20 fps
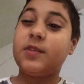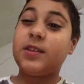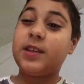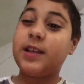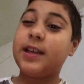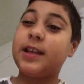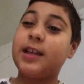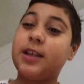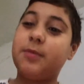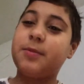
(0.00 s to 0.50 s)

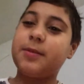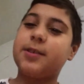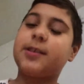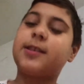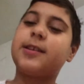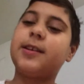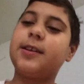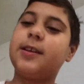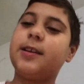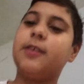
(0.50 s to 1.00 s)
Hey guys, Plush
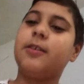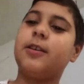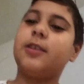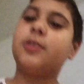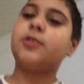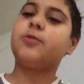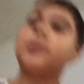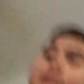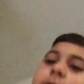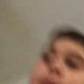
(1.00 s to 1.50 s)
King here. I
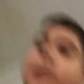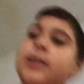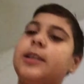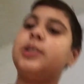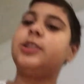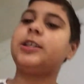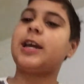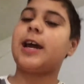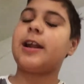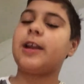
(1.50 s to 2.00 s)
just wanted to say
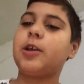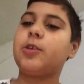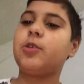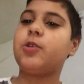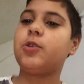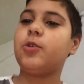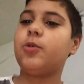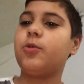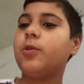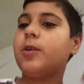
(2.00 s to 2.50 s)
shout out
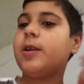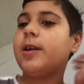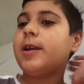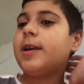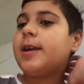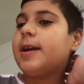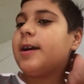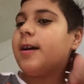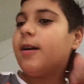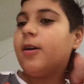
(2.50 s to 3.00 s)
to
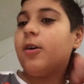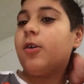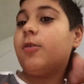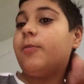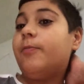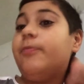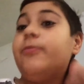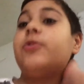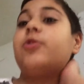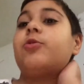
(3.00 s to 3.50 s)

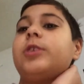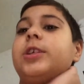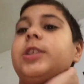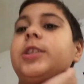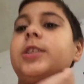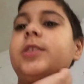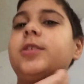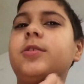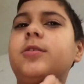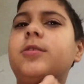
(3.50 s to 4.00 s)
um,
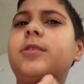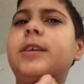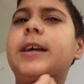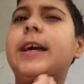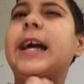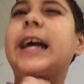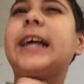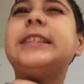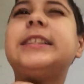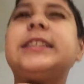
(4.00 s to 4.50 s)
Crystal
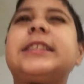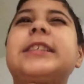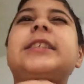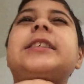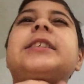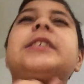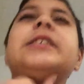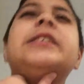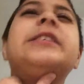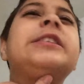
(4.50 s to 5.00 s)
S
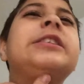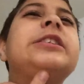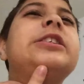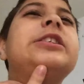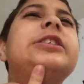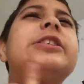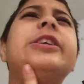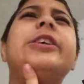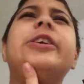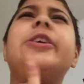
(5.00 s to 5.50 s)

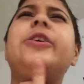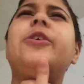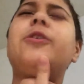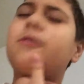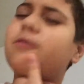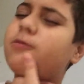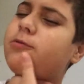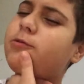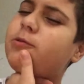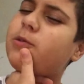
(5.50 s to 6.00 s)

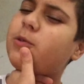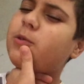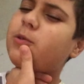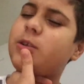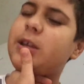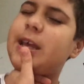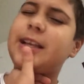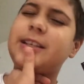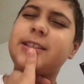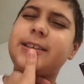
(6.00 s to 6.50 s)
Q
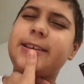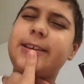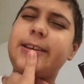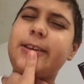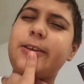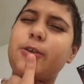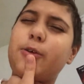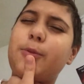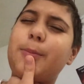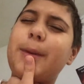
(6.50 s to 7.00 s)
S
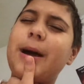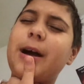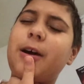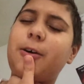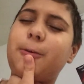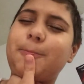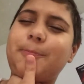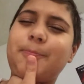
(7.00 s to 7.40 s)
Q Bell.